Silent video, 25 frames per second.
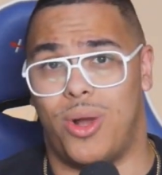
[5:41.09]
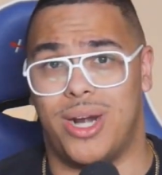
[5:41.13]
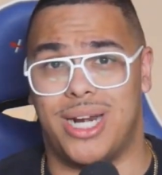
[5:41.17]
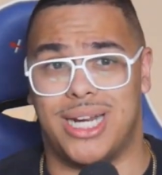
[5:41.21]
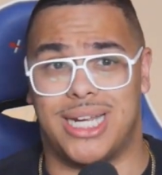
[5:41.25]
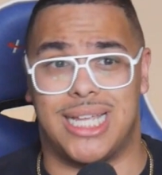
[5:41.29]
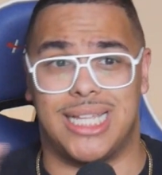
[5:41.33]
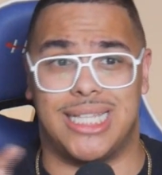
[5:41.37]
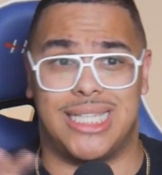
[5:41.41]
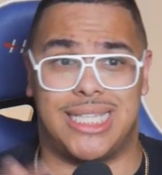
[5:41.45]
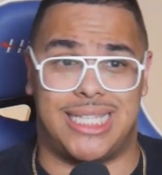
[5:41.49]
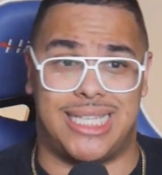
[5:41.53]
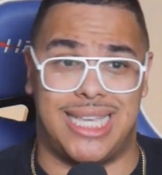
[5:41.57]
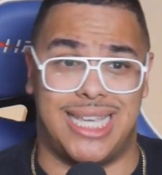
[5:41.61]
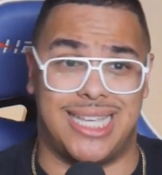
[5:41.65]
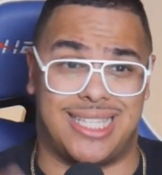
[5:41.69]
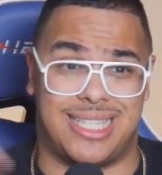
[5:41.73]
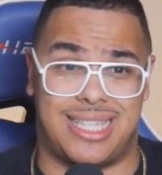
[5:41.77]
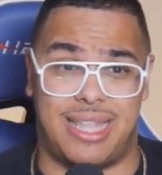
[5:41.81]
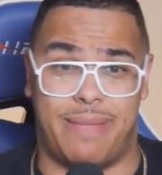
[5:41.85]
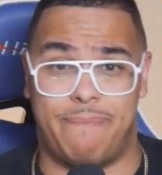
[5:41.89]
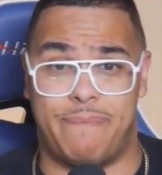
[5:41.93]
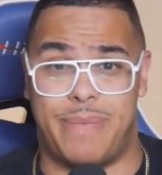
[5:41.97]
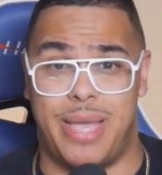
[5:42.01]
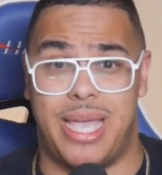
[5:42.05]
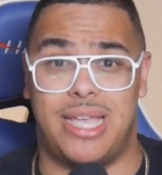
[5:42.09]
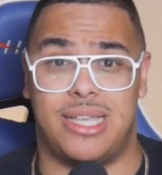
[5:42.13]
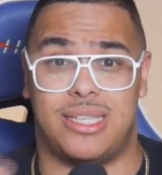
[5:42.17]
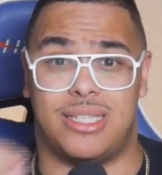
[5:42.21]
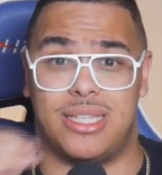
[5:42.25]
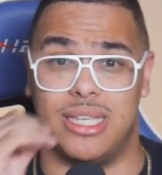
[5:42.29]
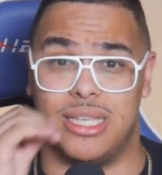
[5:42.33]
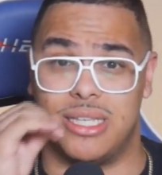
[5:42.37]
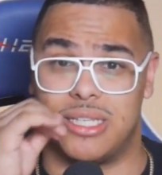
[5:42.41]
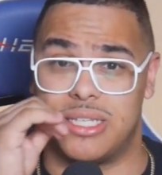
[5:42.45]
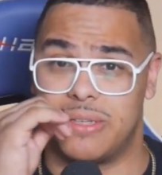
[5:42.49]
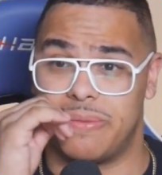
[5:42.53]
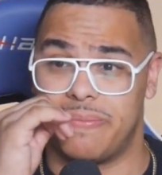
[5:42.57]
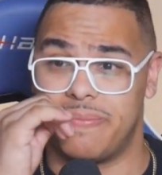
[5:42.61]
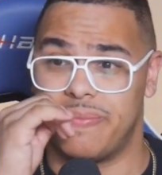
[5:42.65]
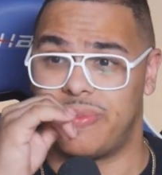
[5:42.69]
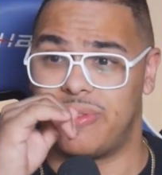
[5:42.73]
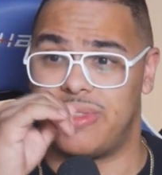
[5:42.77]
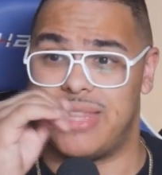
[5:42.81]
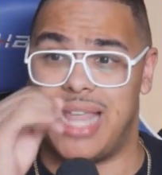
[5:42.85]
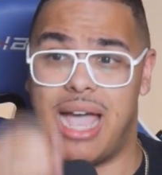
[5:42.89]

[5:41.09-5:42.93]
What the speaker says: on a consistent basis.